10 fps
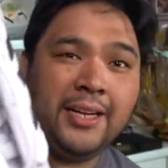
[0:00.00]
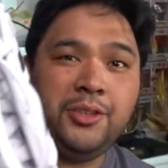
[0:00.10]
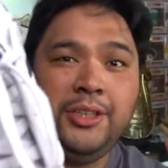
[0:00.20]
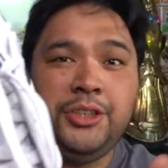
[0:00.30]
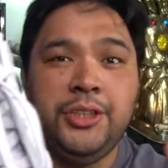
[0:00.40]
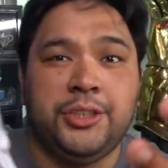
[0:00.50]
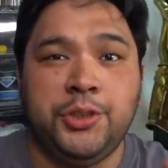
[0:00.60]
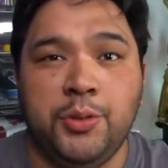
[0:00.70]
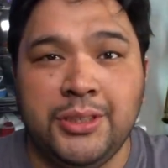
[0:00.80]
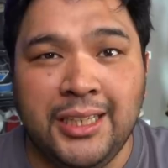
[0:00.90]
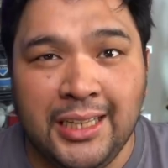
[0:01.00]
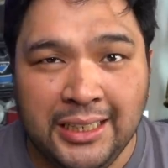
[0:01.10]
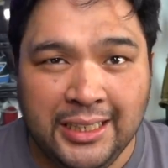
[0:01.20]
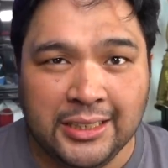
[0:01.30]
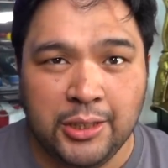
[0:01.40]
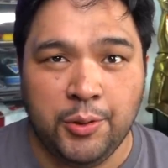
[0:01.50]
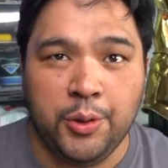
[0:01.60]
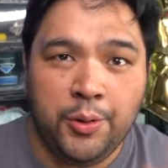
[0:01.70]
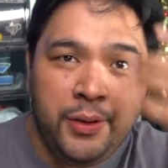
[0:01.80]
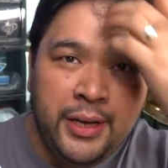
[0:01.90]
actually just shows the Adidas
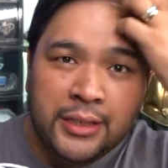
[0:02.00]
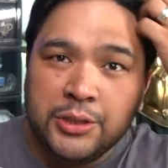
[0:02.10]
logo,